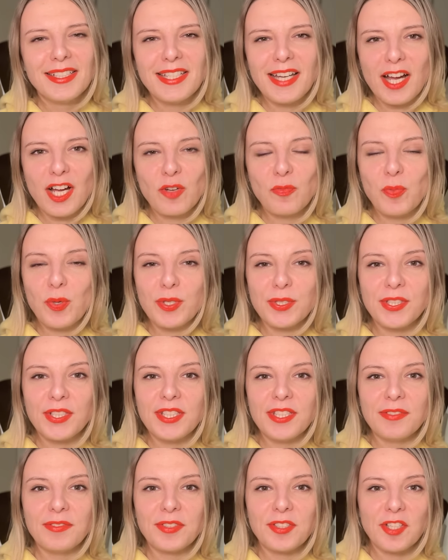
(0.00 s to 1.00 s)
dark
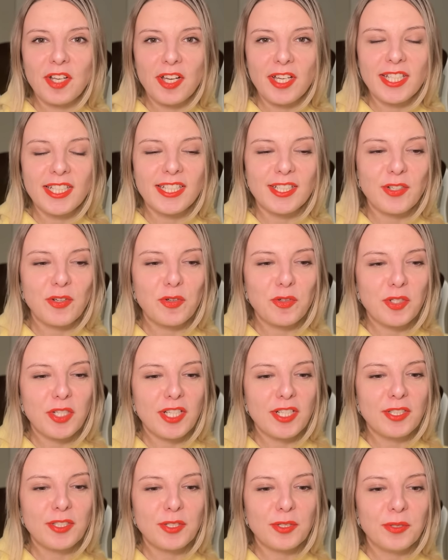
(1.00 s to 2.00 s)
positive side
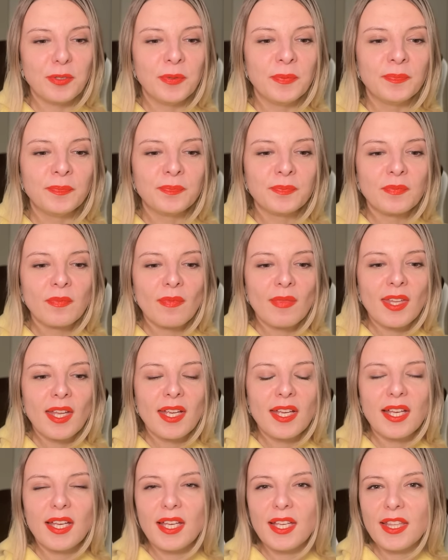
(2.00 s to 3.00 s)
according to
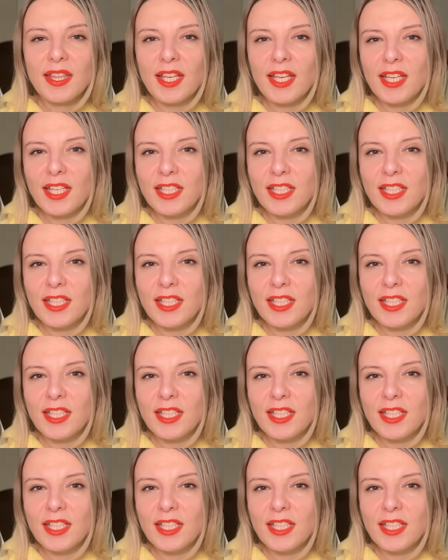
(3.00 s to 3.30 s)
uh, the